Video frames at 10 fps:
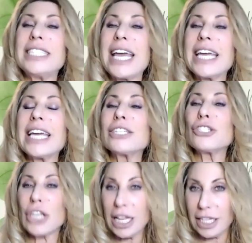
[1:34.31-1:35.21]
day
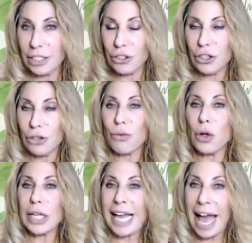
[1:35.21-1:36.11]
challenge
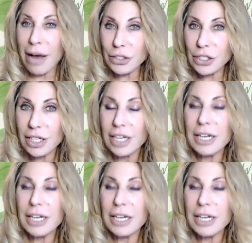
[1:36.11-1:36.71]
rolling out.